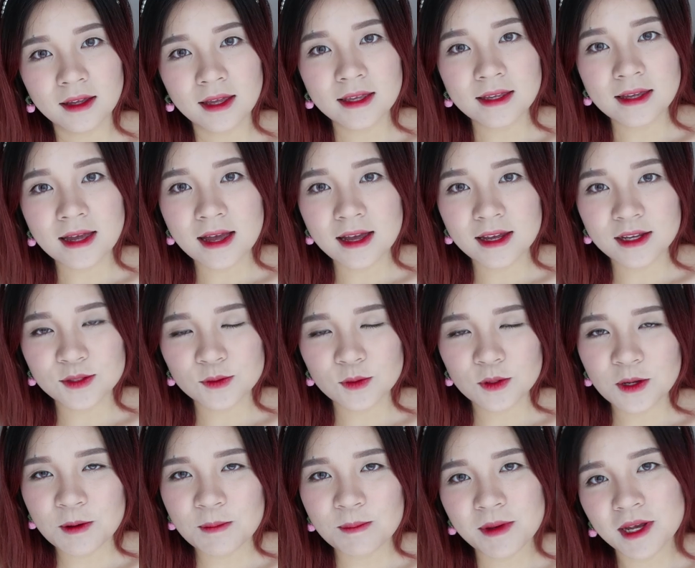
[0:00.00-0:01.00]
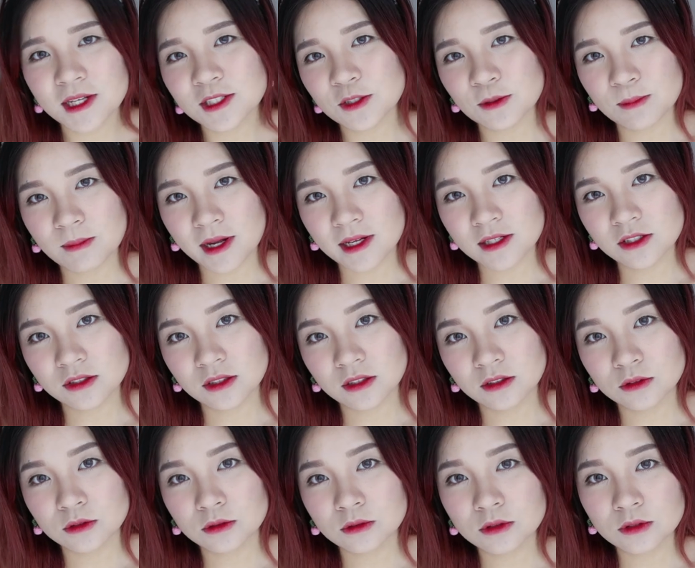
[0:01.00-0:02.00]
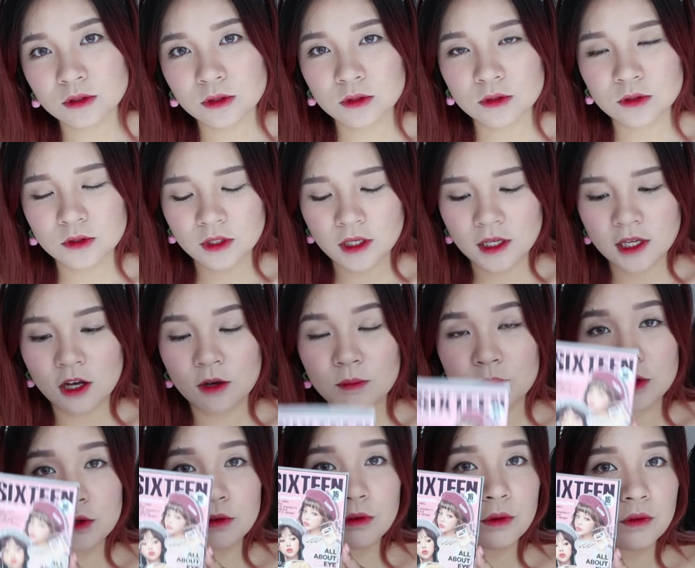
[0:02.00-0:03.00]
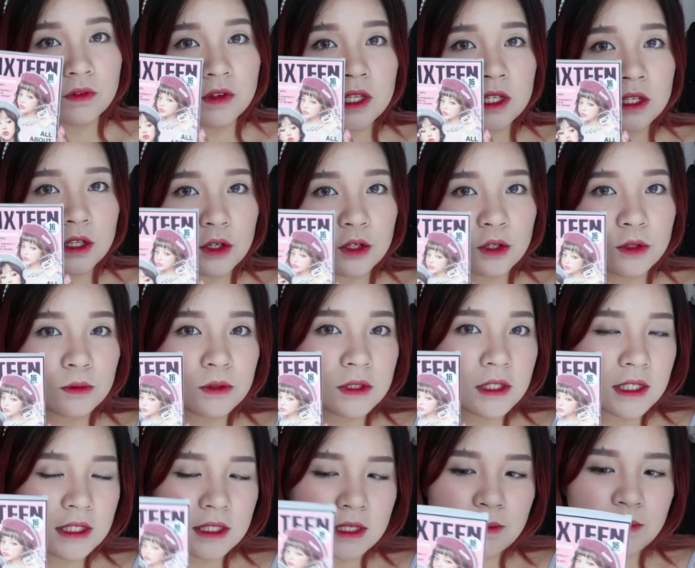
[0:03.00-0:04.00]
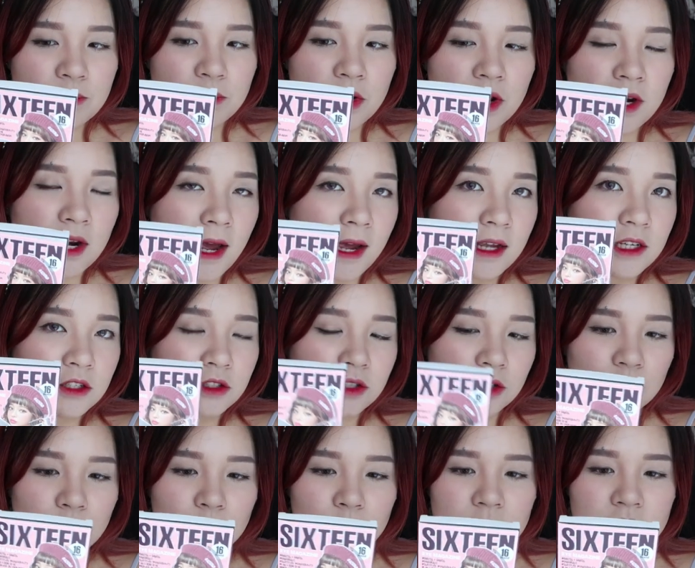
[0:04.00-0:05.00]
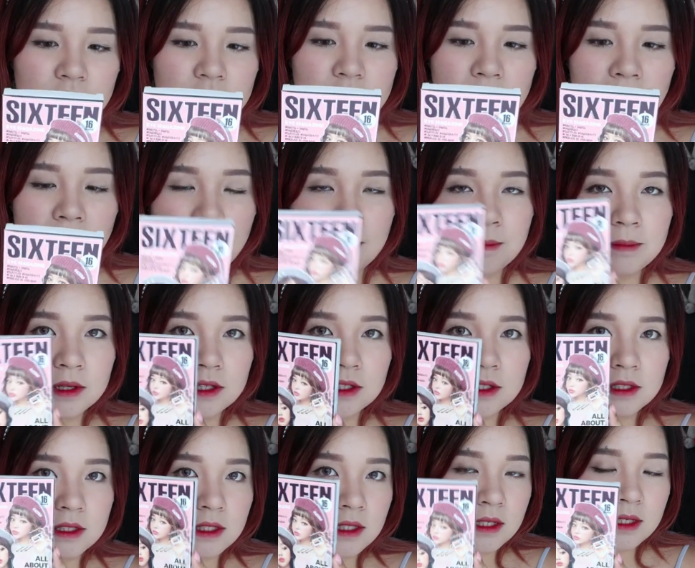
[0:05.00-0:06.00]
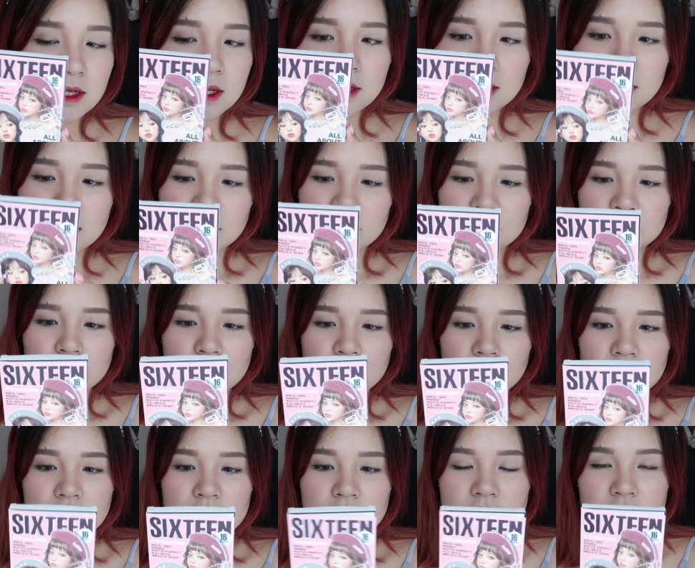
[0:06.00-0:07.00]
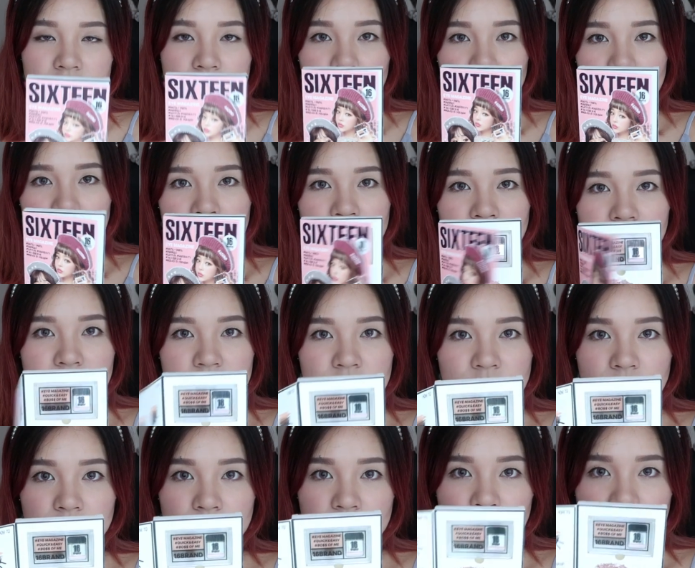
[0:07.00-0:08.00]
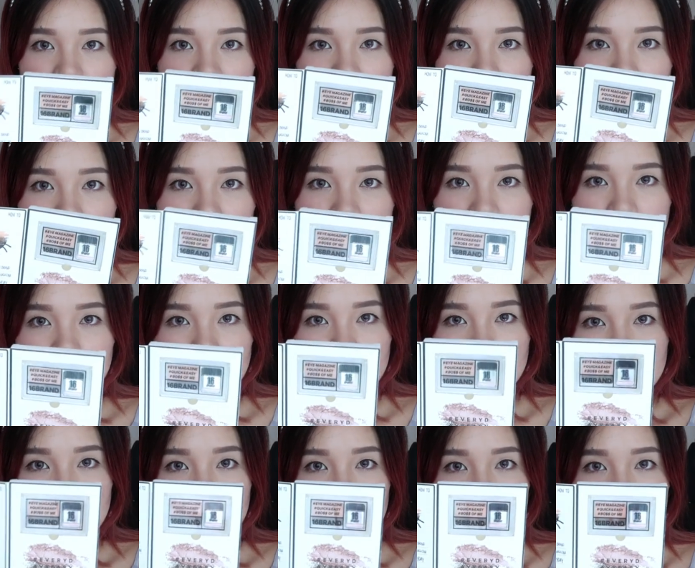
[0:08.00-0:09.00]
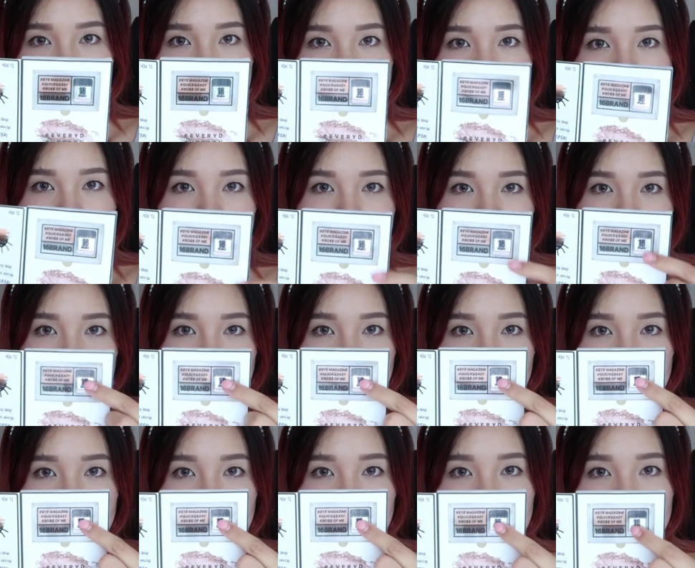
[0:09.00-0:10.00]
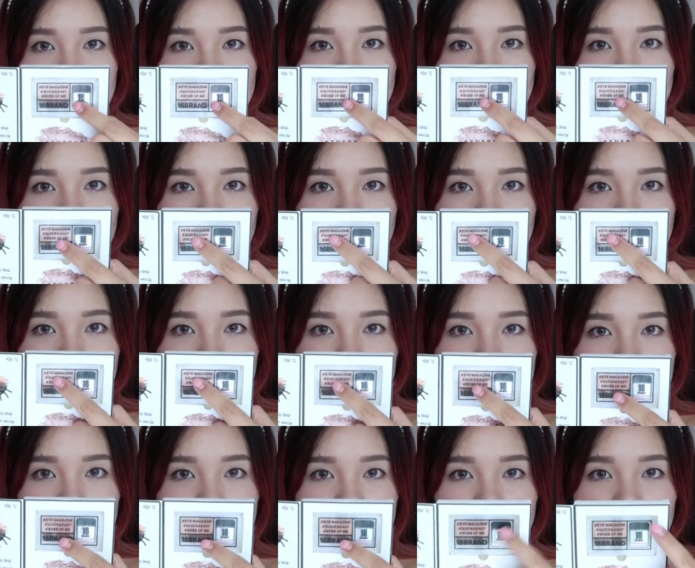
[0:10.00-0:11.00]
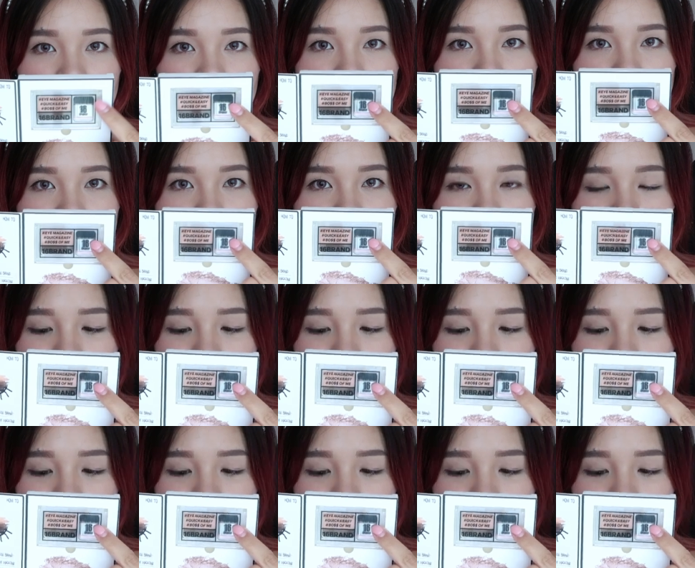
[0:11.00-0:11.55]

Hey guys, welcome back to my channel. So today I'll be reviewing the new 16 brand eyeshadow, which is the Eye Magazine. So this is the one that is widely seen in the social media, where they have two colors and